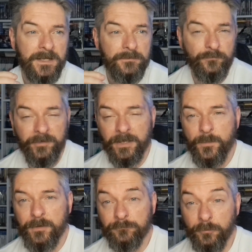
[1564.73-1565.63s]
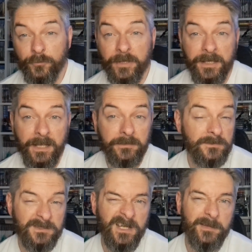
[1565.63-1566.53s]
really well run, again,
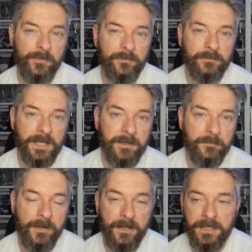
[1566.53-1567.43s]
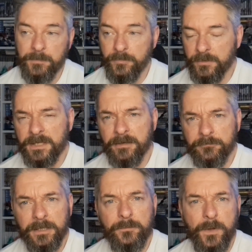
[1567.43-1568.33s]
just like the Bolton gaming market, but yeah,
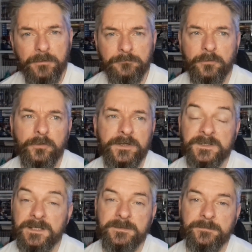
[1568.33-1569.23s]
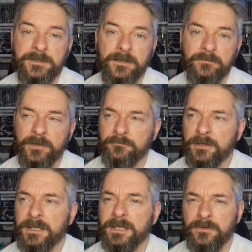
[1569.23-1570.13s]
really well run. It seemed to be a
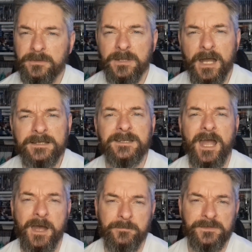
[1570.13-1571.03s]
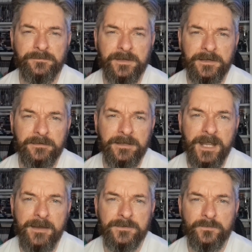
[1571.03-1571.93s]
really nice atmosphere in
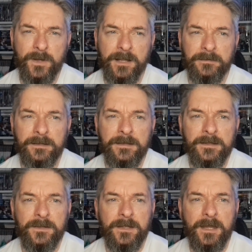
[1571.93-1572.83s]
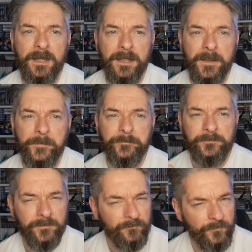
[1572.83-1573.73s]
there as well.
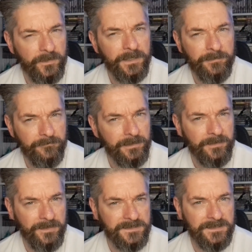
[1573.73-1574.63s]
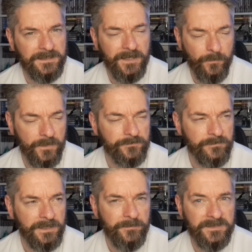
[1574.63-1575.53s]
Really busy. It was
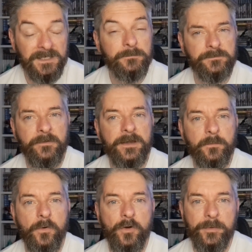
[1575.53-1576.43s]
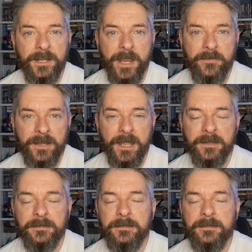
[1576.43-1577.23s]
really busy. It was very warm in there again.